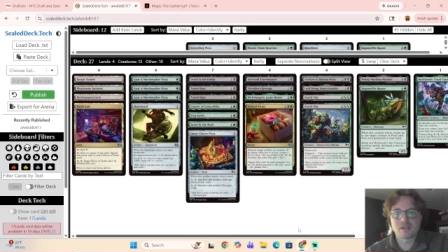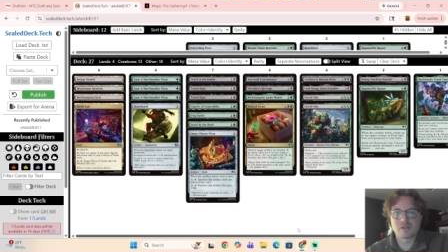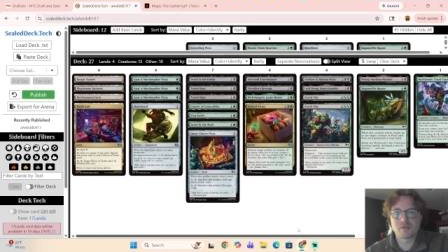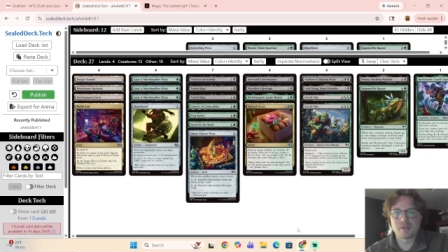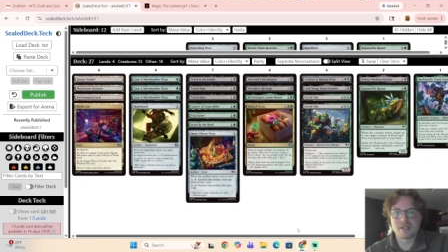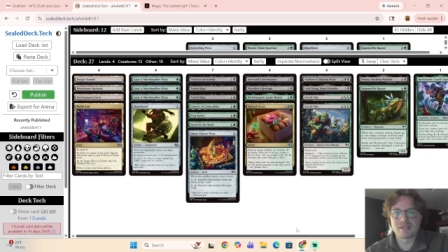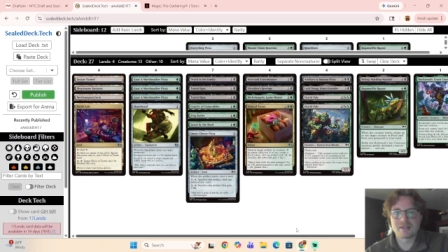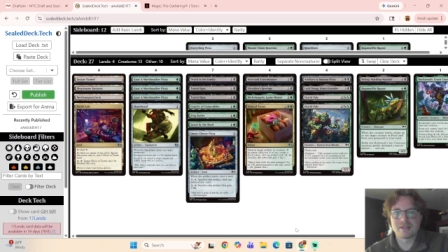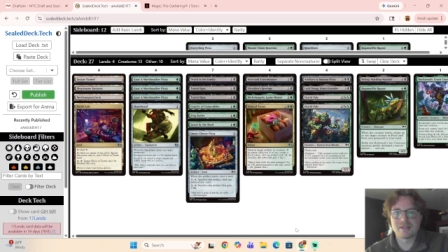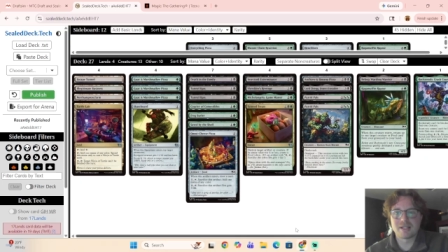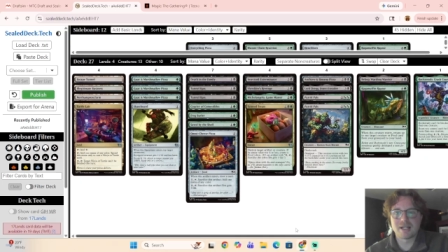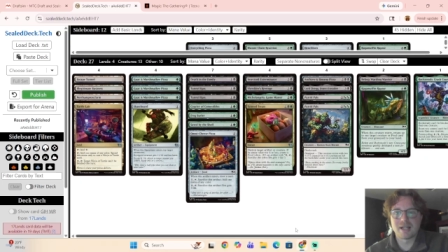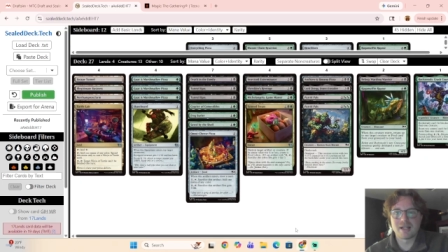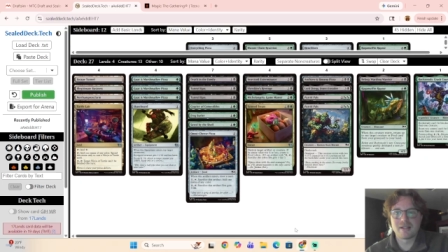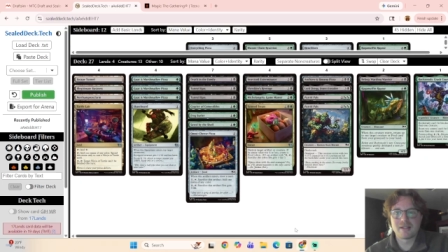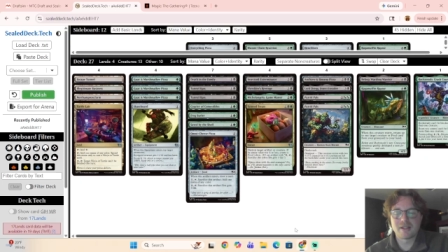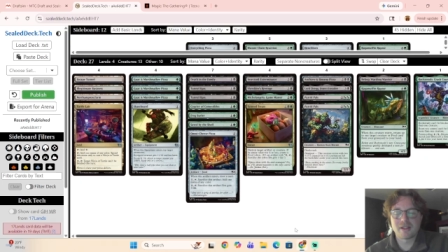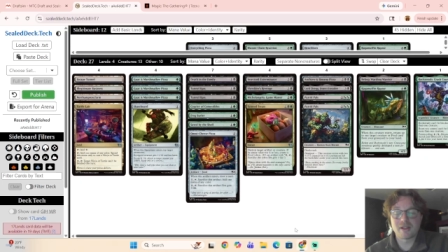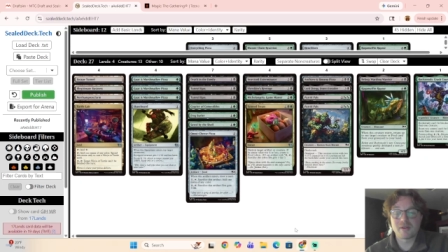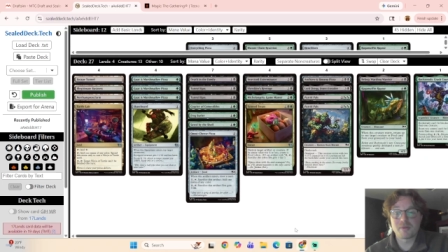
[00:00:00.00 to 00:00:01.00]
3 is a
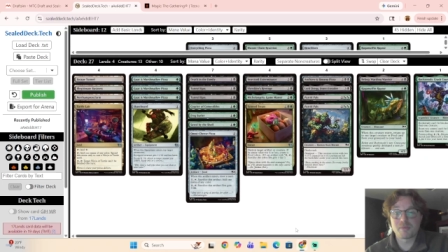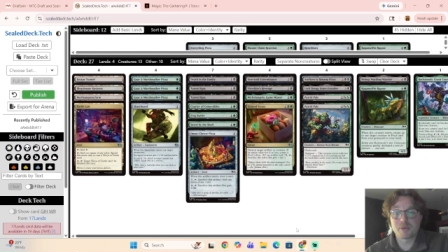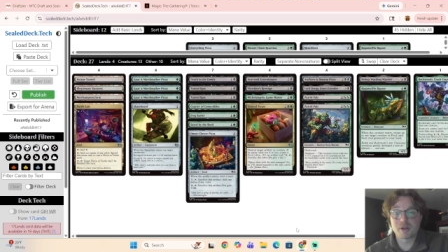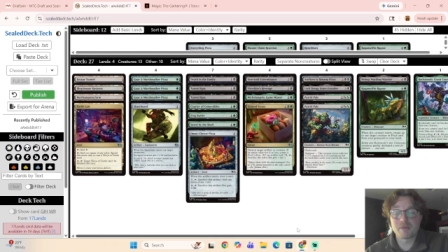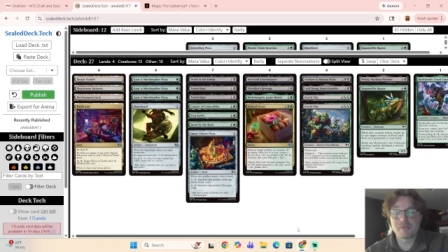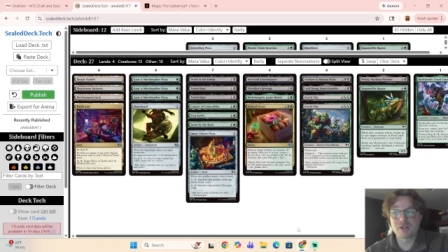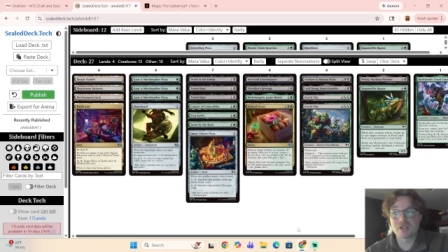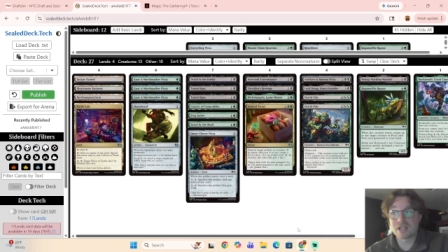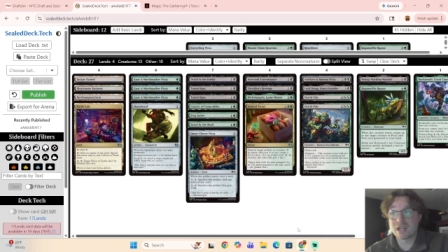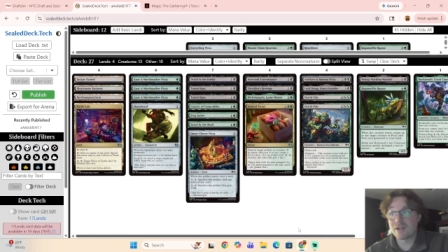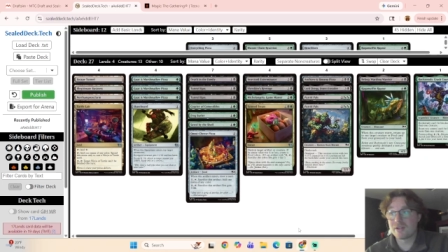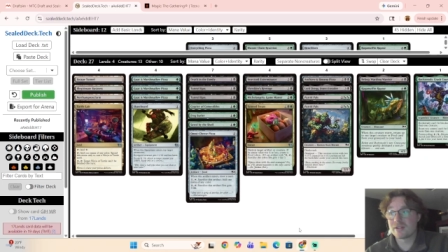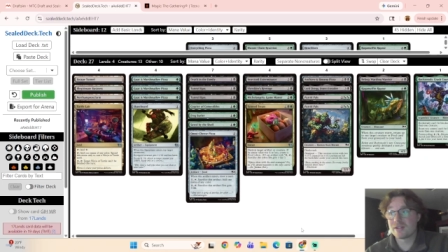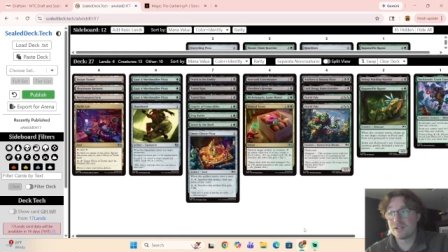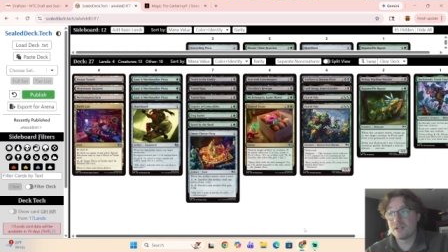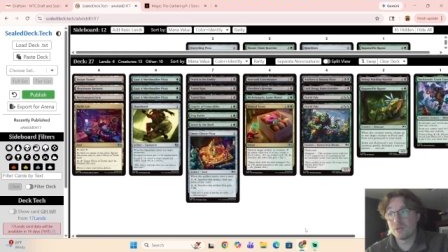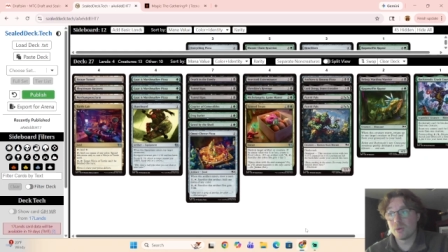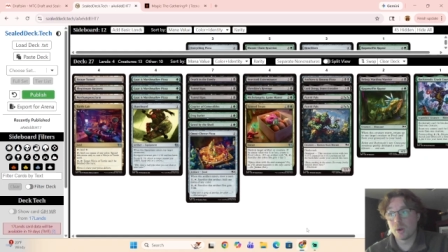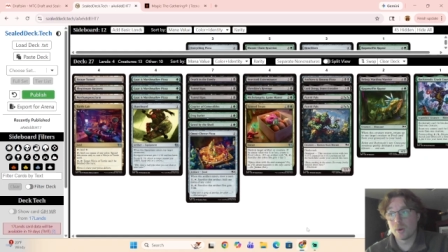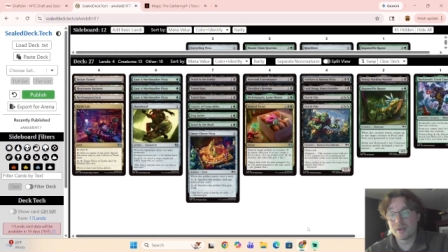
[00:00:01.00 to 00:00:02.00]
lot. Now that would pretty much
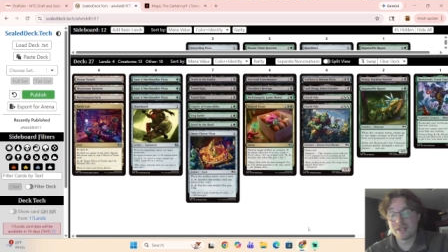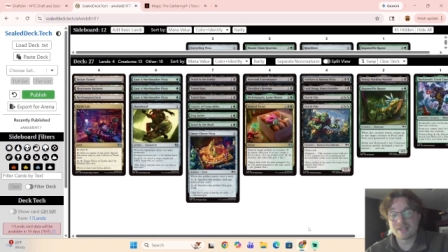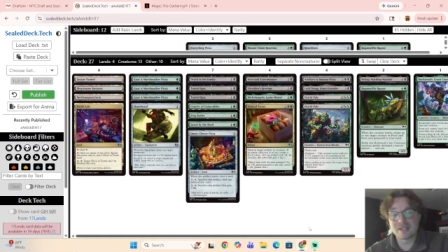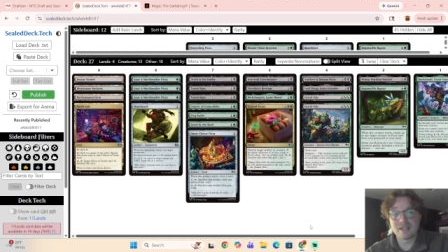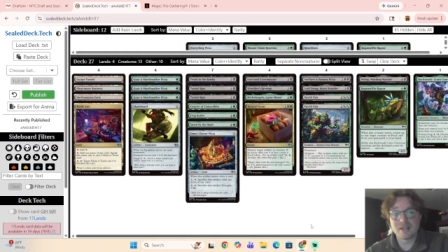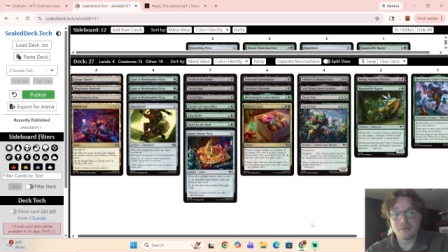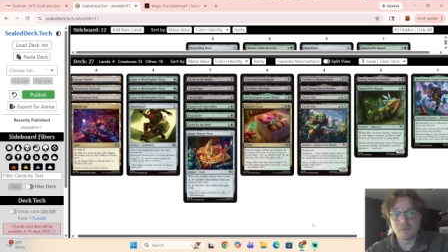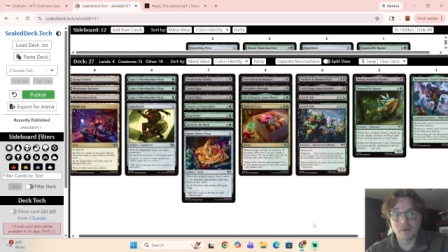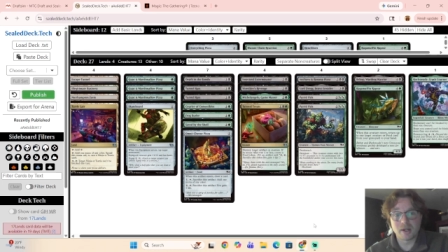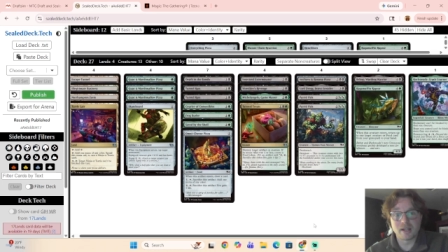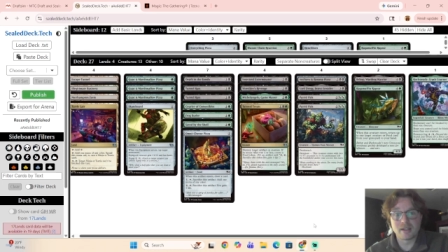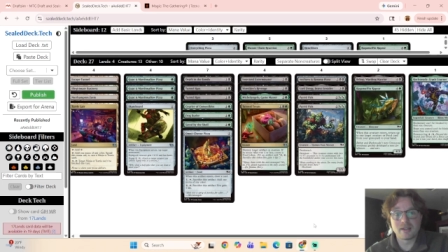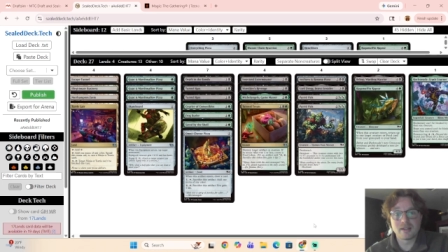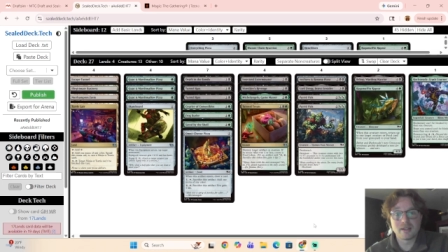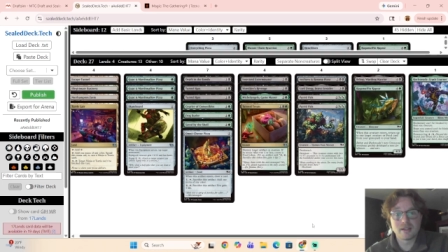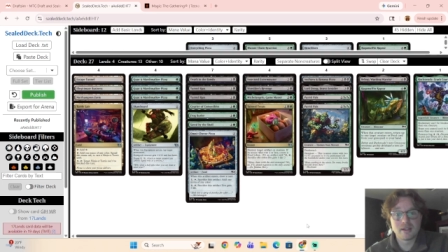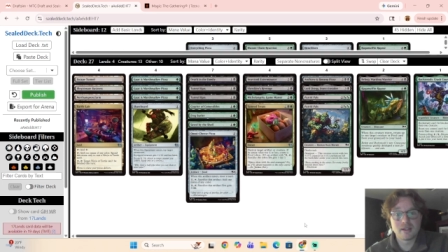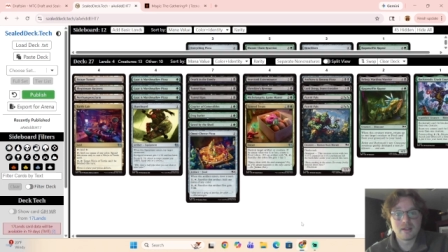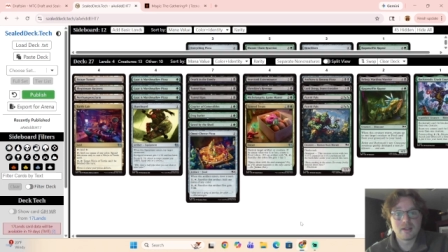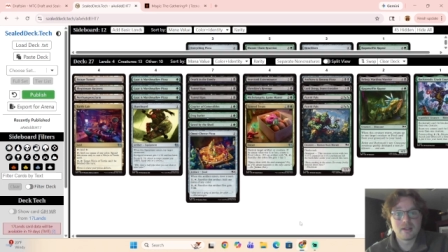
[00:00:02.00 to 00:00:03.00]
guarantee you always get one,
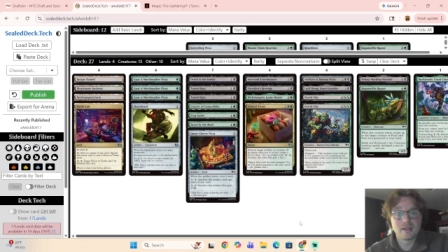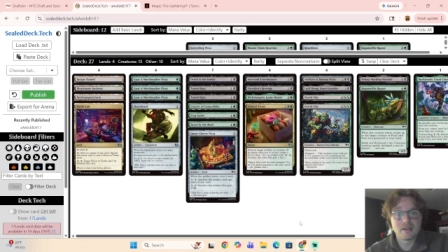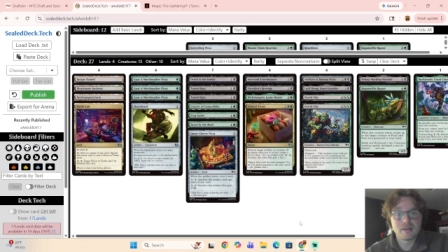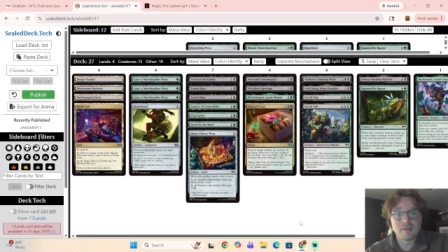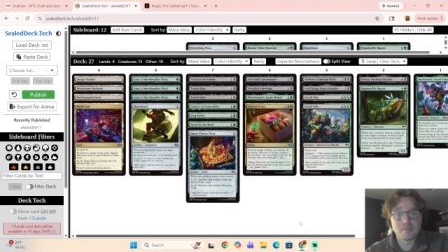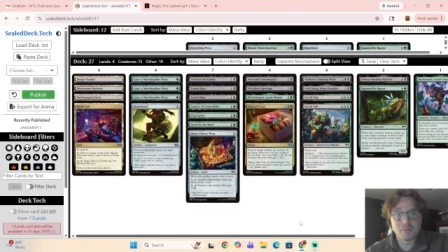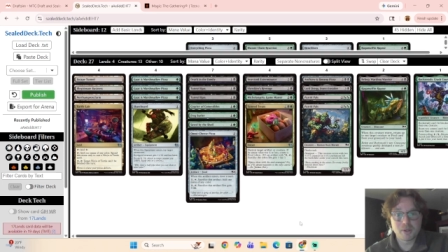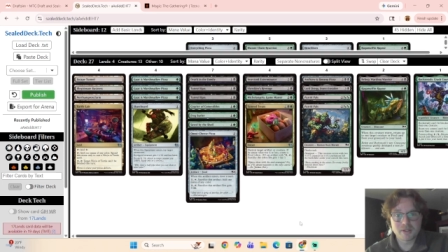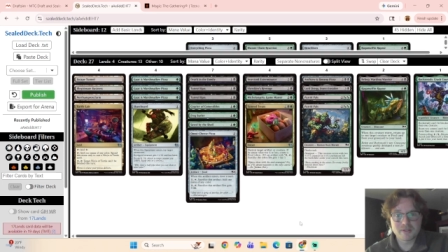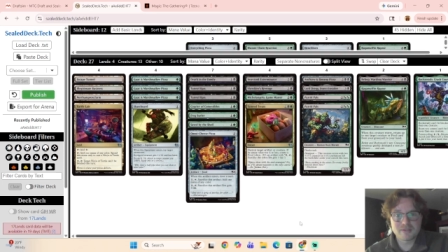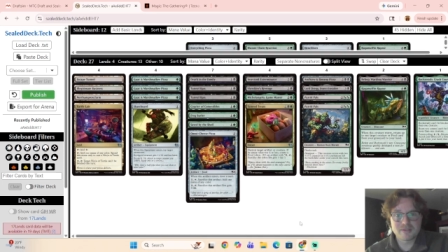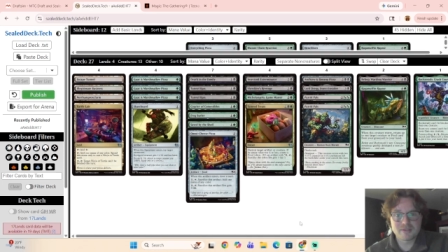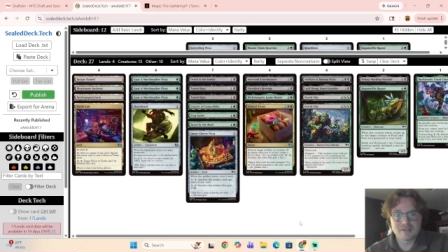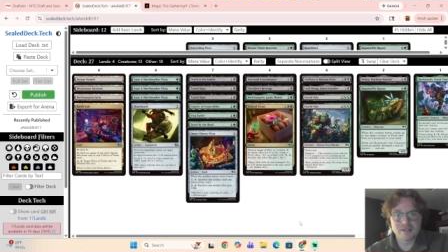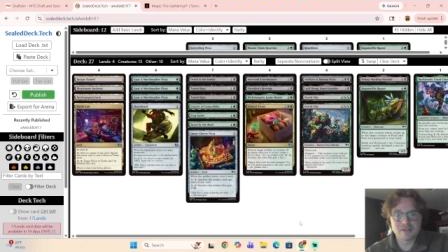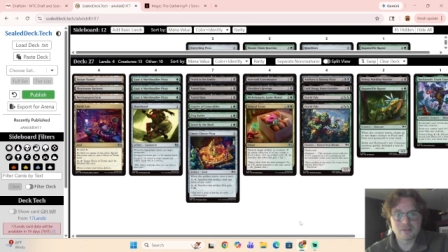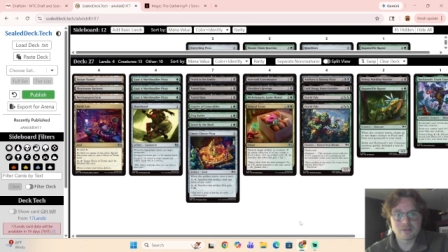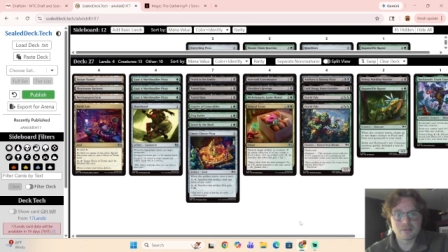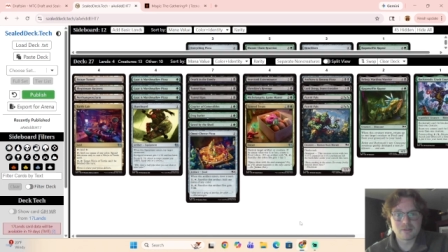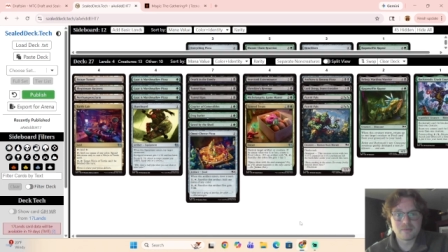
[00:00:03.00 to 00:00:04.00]
but
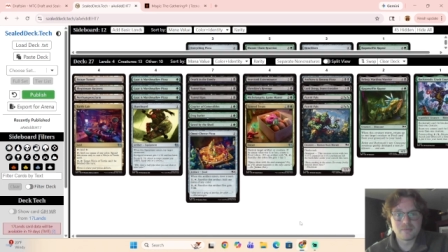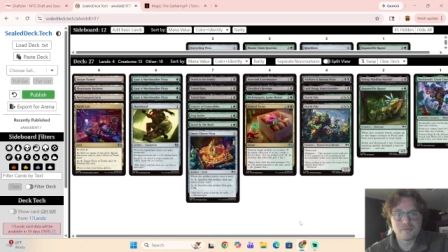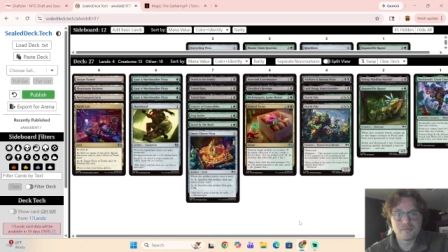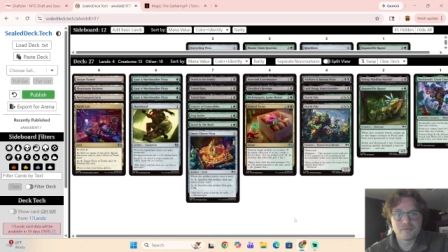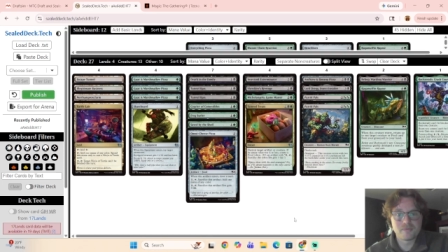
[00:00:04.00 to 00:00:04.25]
still,